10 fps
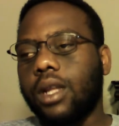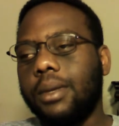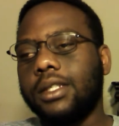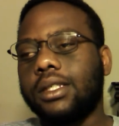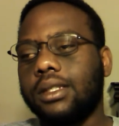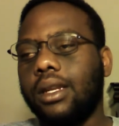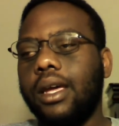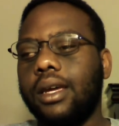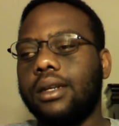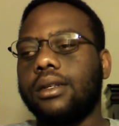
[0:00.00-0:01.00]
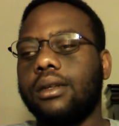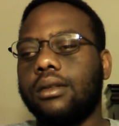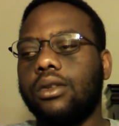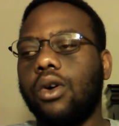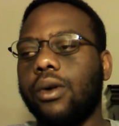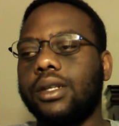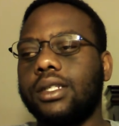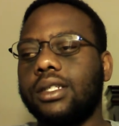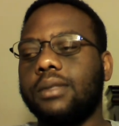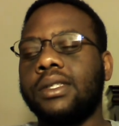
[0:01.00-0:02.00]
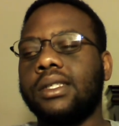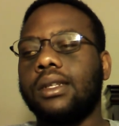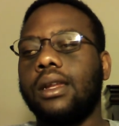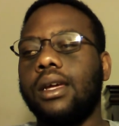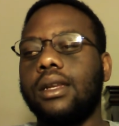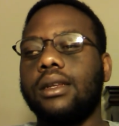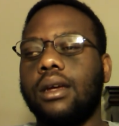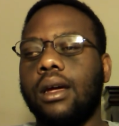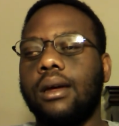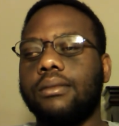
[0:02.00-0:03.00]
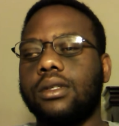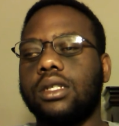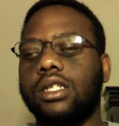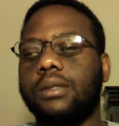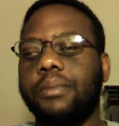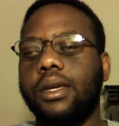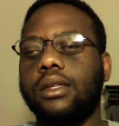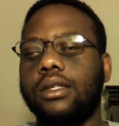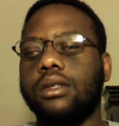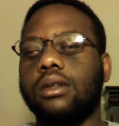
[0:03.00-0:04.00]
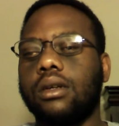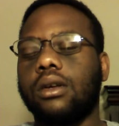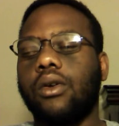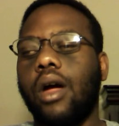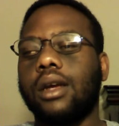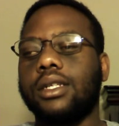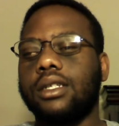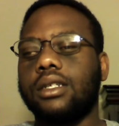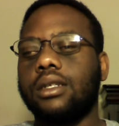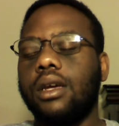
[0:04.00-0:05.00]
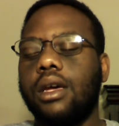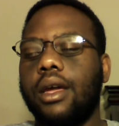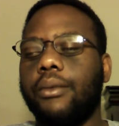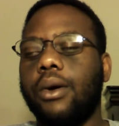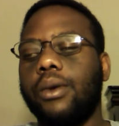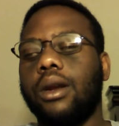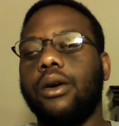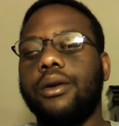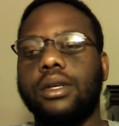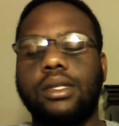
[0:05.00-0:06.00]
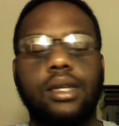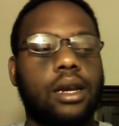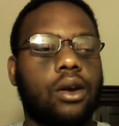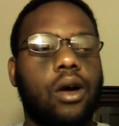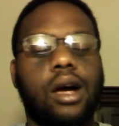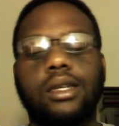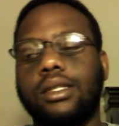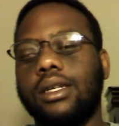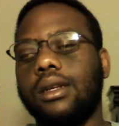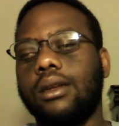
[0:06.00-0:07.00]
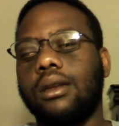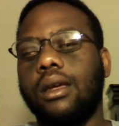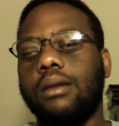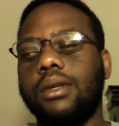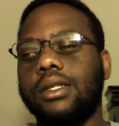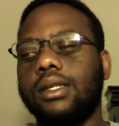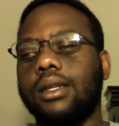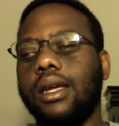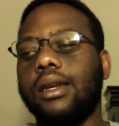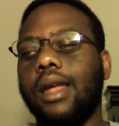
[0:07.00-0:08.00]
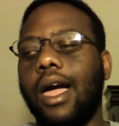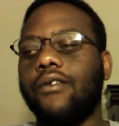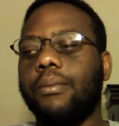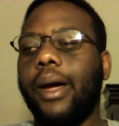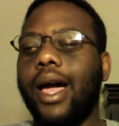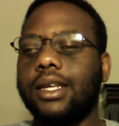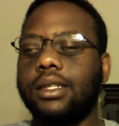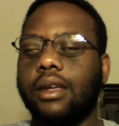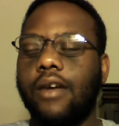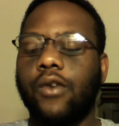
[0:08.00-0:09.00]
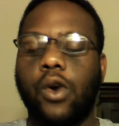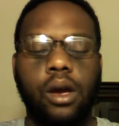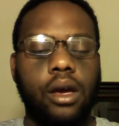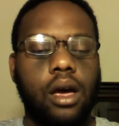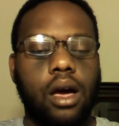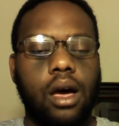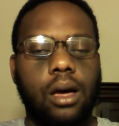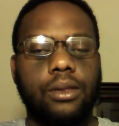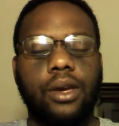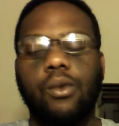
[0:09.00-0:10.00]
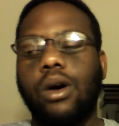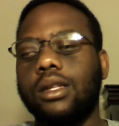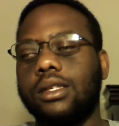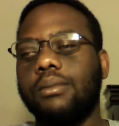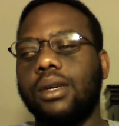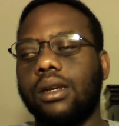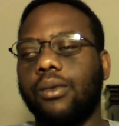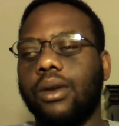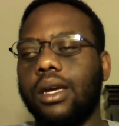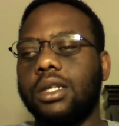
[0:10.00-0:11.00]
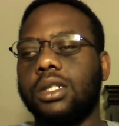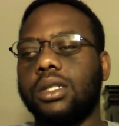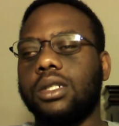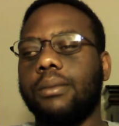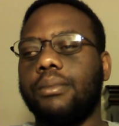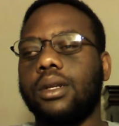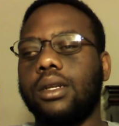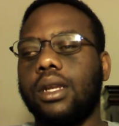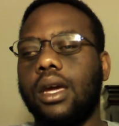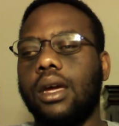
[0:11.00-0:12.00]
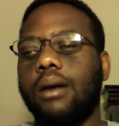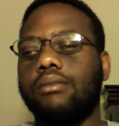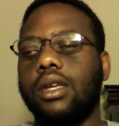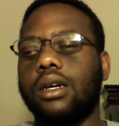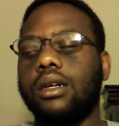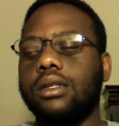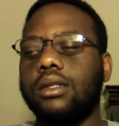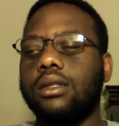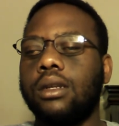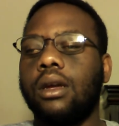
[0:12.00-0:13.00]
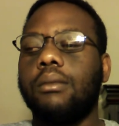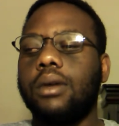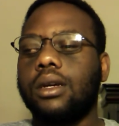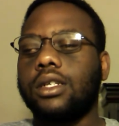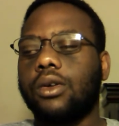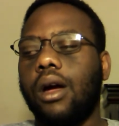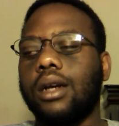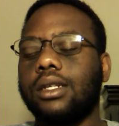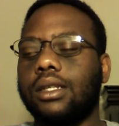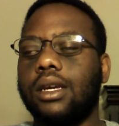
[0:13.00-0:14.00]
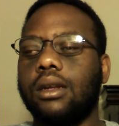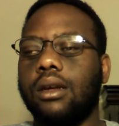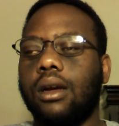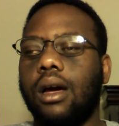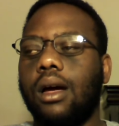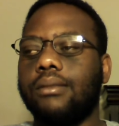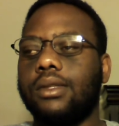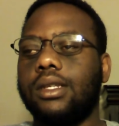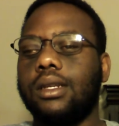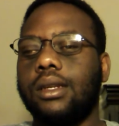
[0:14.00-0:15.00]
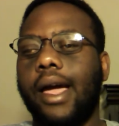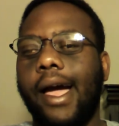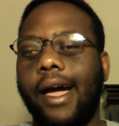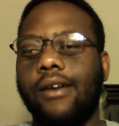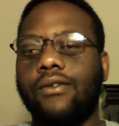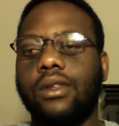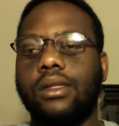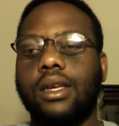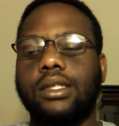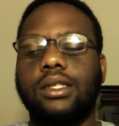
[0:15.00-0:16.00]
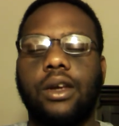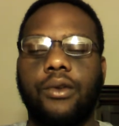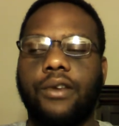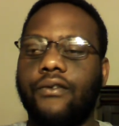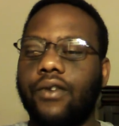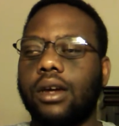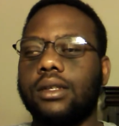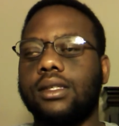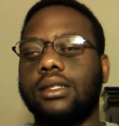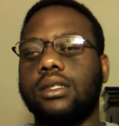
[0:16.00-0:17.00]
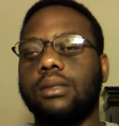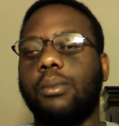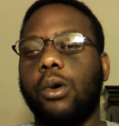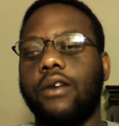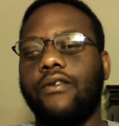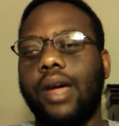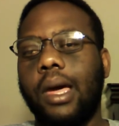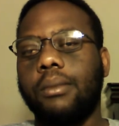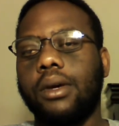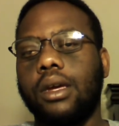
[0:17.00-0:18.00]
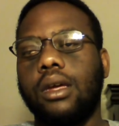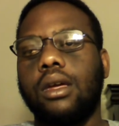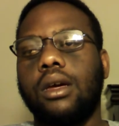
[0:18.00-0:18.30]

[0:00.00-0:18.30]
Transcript: Mrs. Linde, Nora sends Mrs. Linde um, to speak to Krogstad. What we learned is that Krogstad and, and Mrs. Linde have a past together. Uh, they wanted to be in a relationship, but they um, they couldn't because Krogstad um, didn't have the necessary funds to support a family.